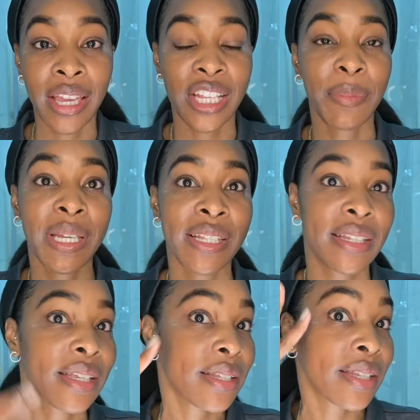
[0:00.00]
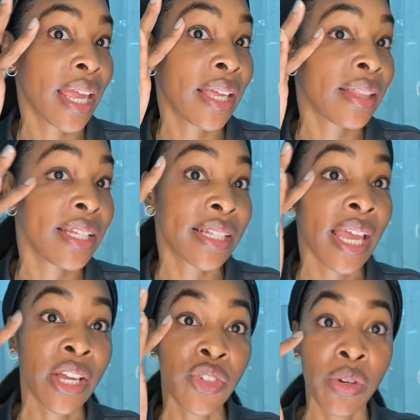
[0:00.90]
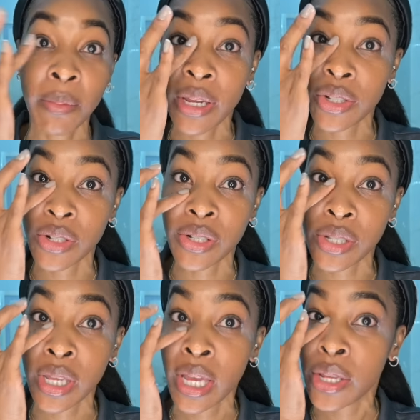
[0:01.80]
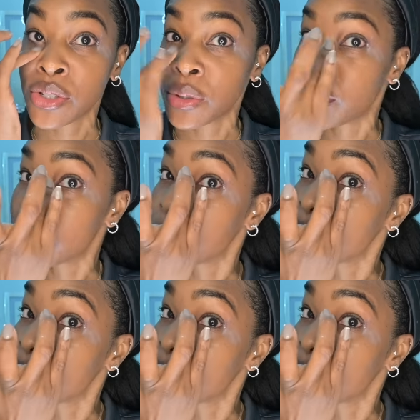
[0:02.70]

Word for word: is because they didn't take these extra measures to just